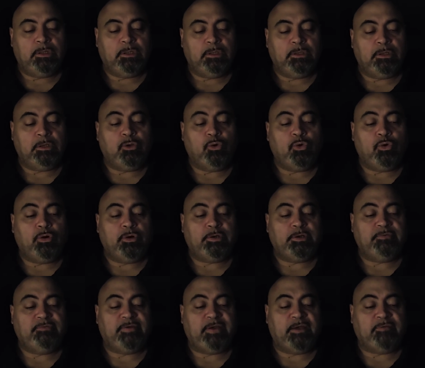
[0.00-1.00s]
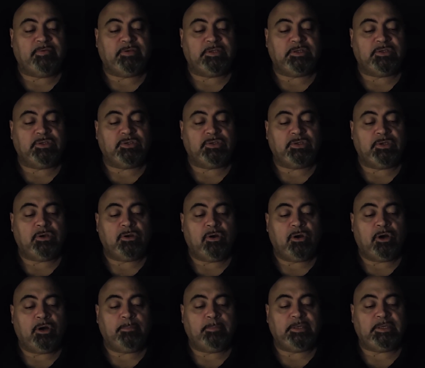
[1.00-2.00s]
The Lord of Heaven's
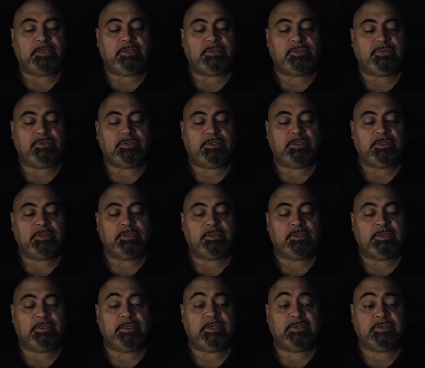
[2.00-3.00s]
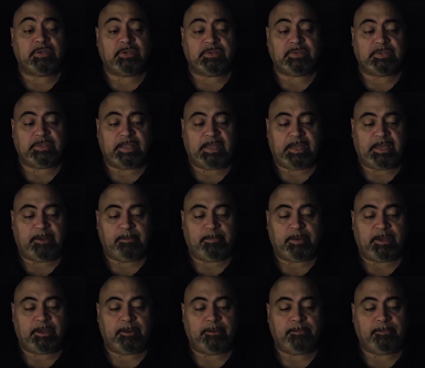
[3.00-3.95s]
armies is his name.